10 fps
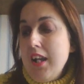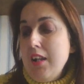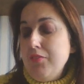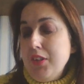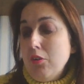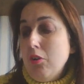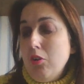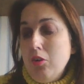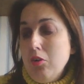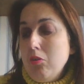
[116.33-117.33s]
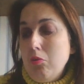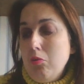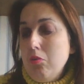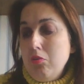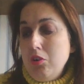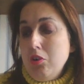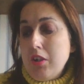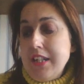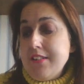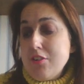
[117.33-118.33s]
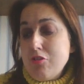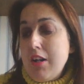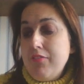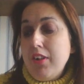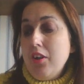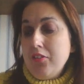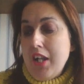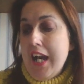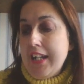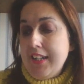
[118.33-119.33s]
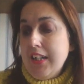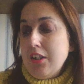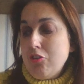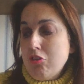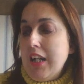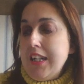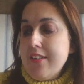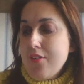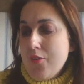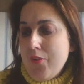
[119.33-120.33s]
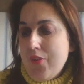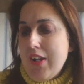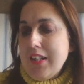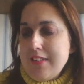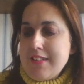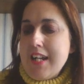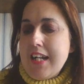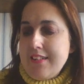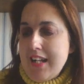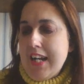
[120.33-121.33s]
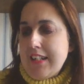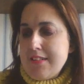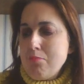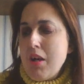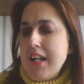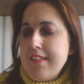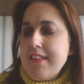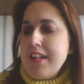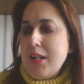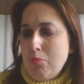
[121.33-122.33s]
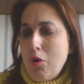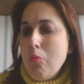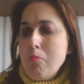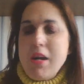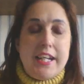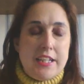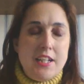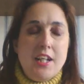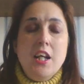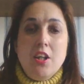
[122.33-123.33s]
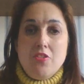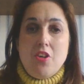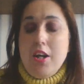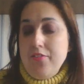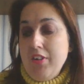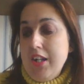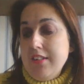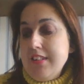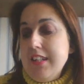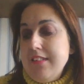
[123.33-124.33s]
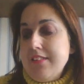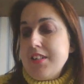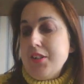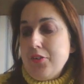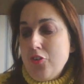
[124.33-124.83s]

if you're looking to travel on Anglia trains or Stansted Express, it will be diverted to